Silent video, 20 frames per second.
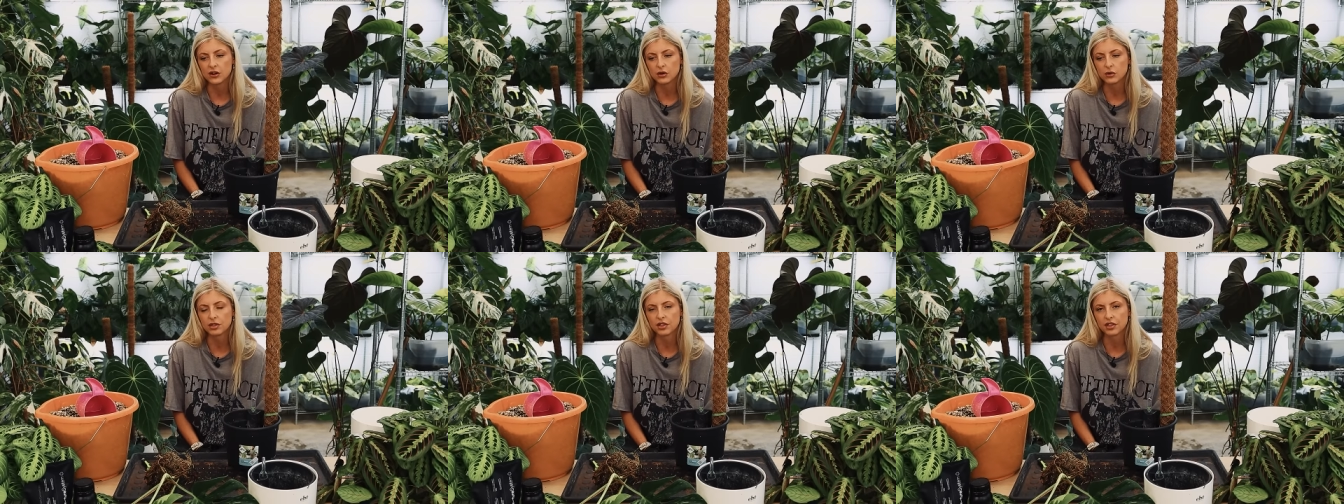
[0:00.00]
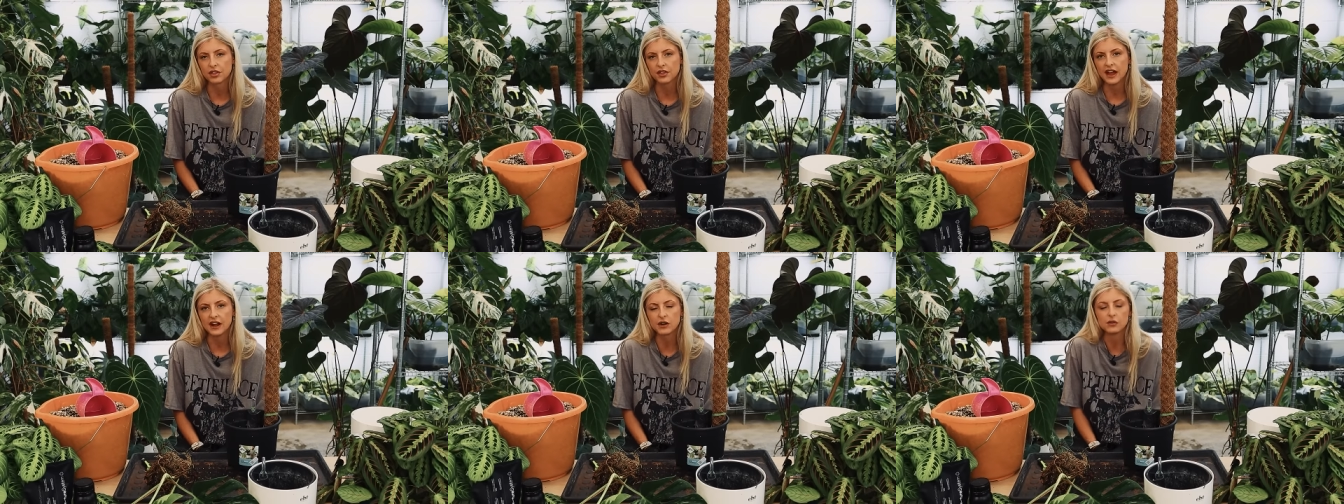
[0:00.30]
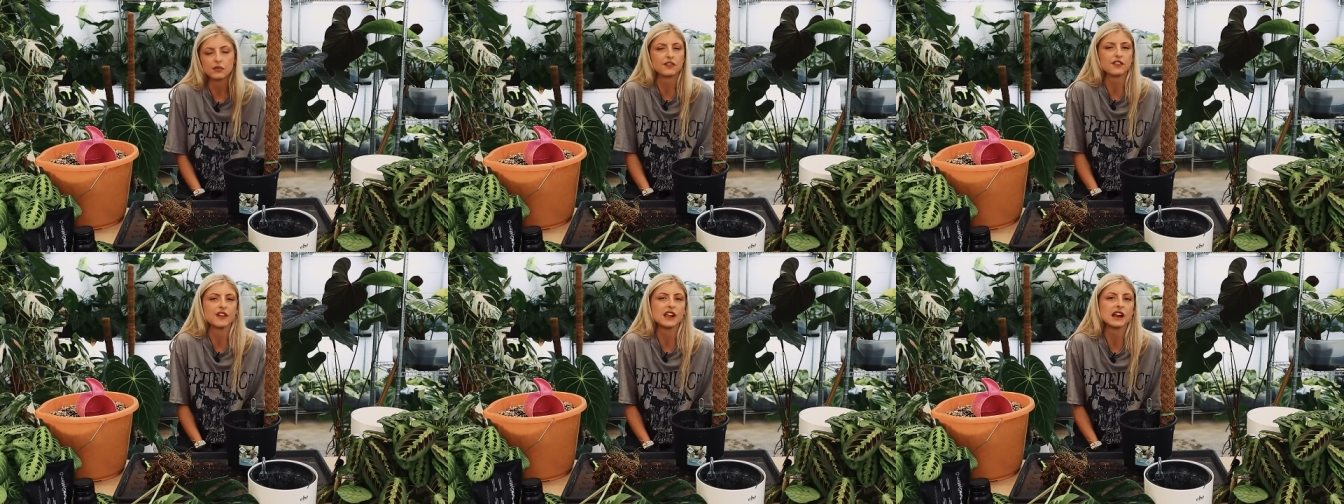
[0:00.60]
I don't I
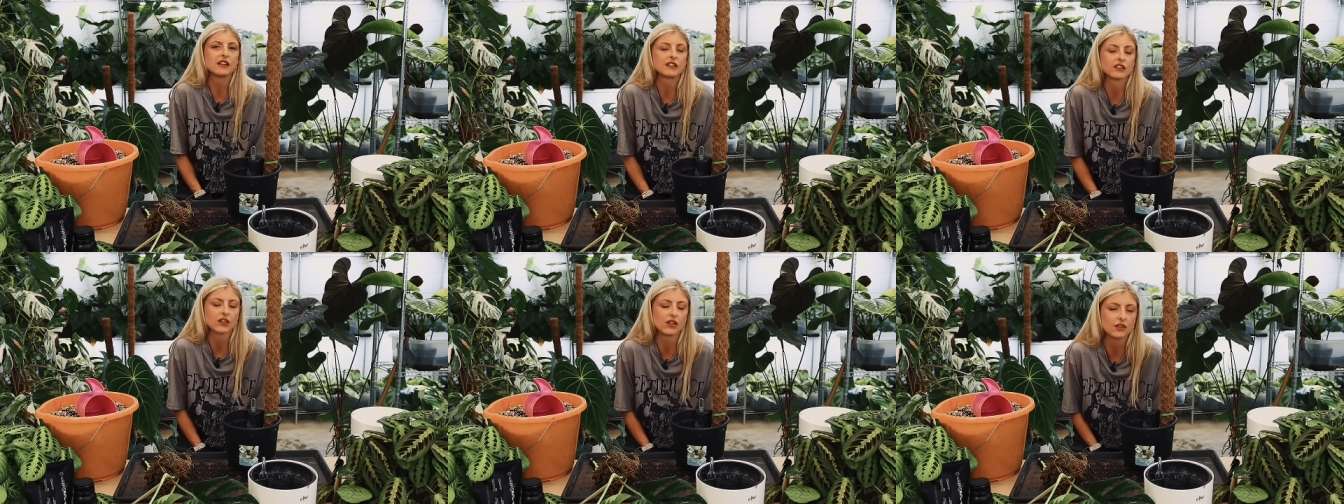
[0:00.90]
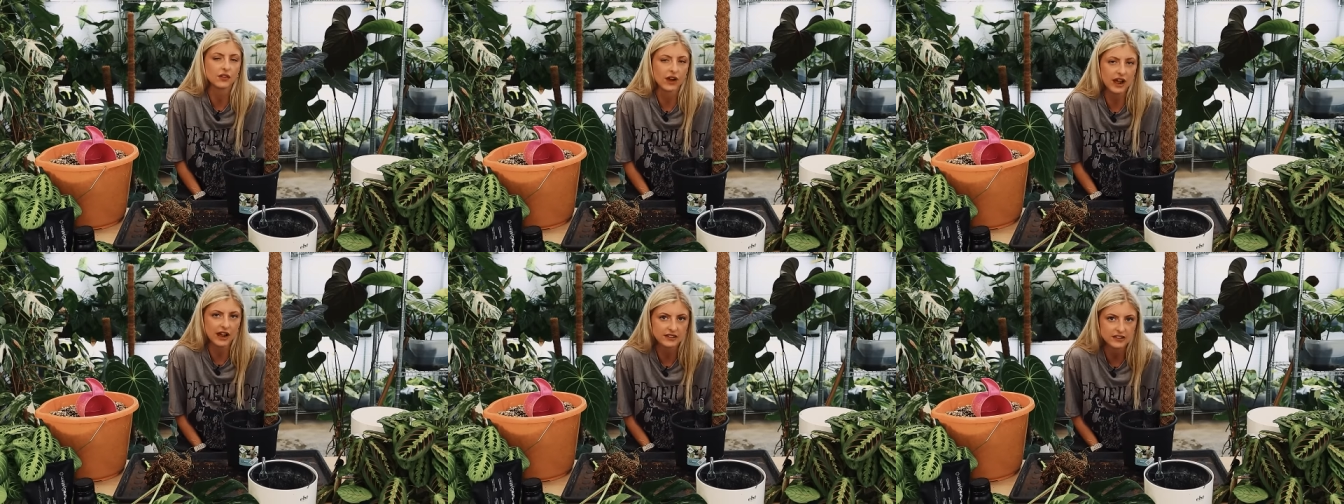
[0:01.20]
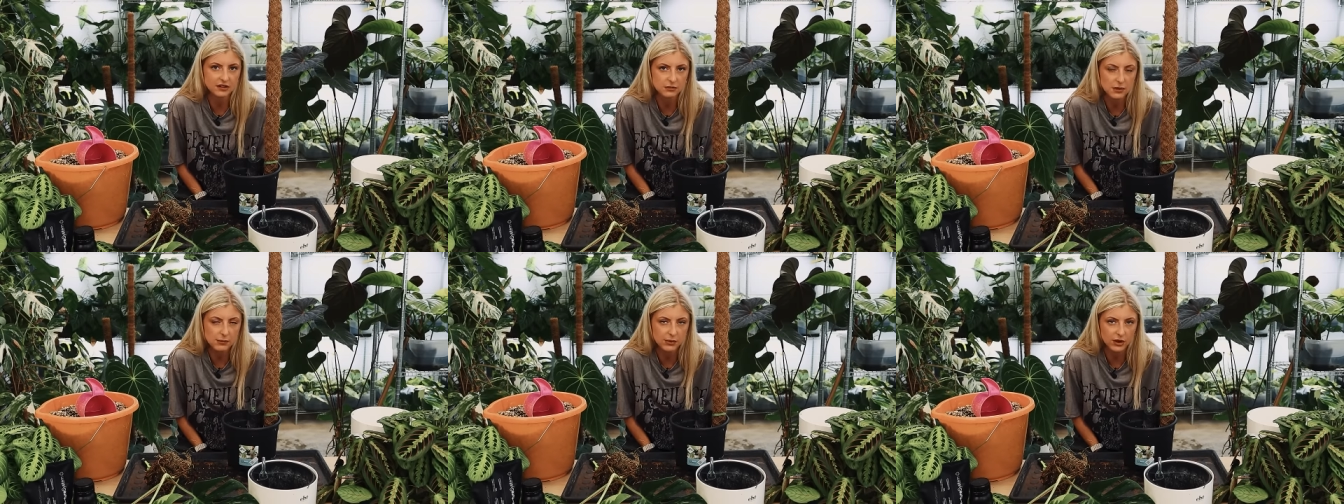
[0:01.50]
don't feel as though they've
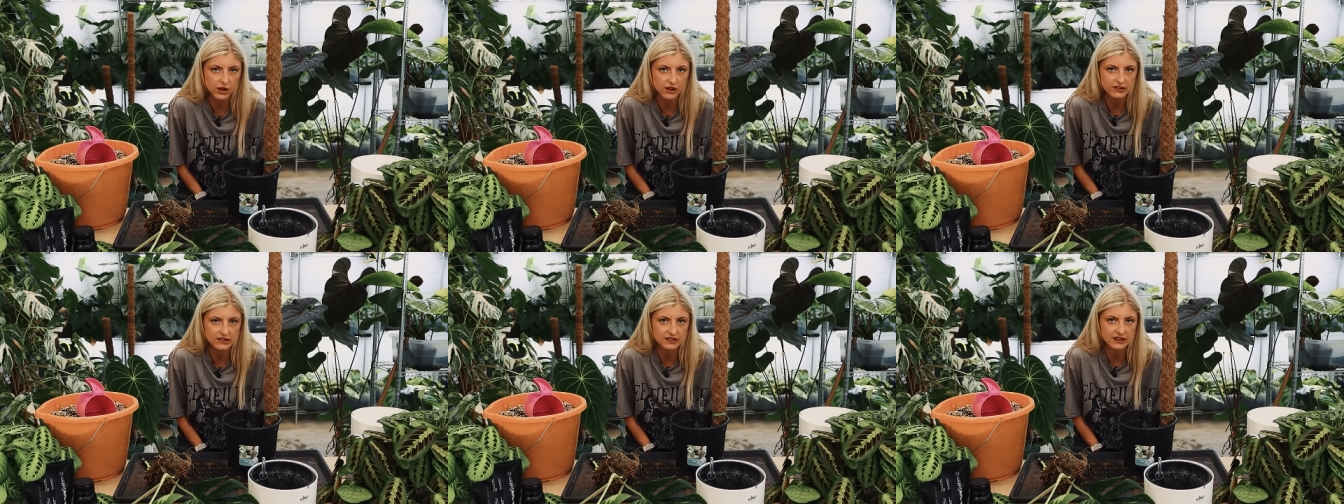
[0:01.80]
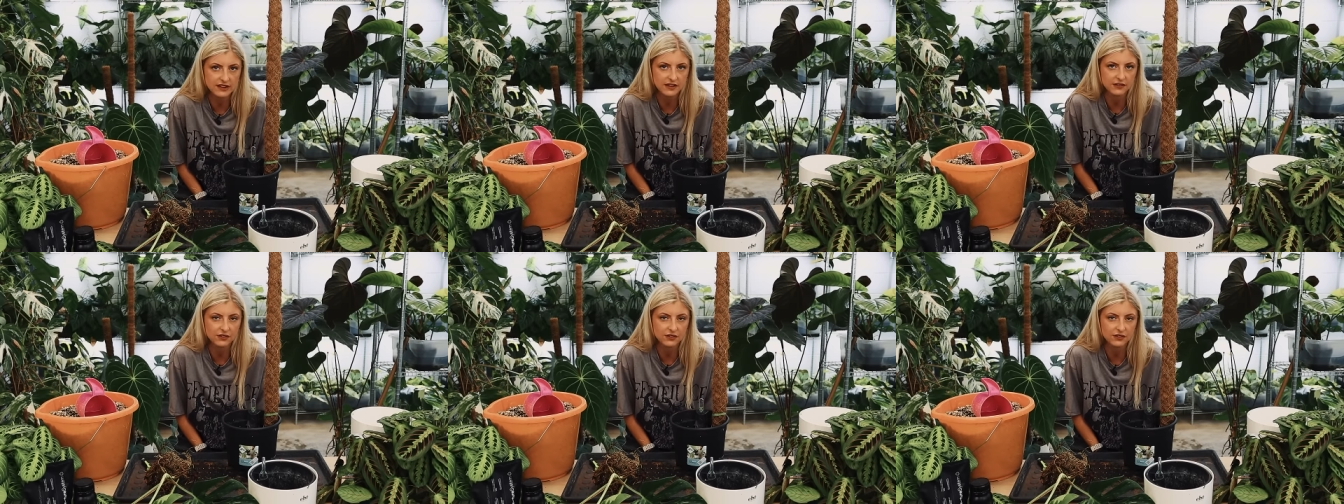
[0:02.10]
lied to me personally.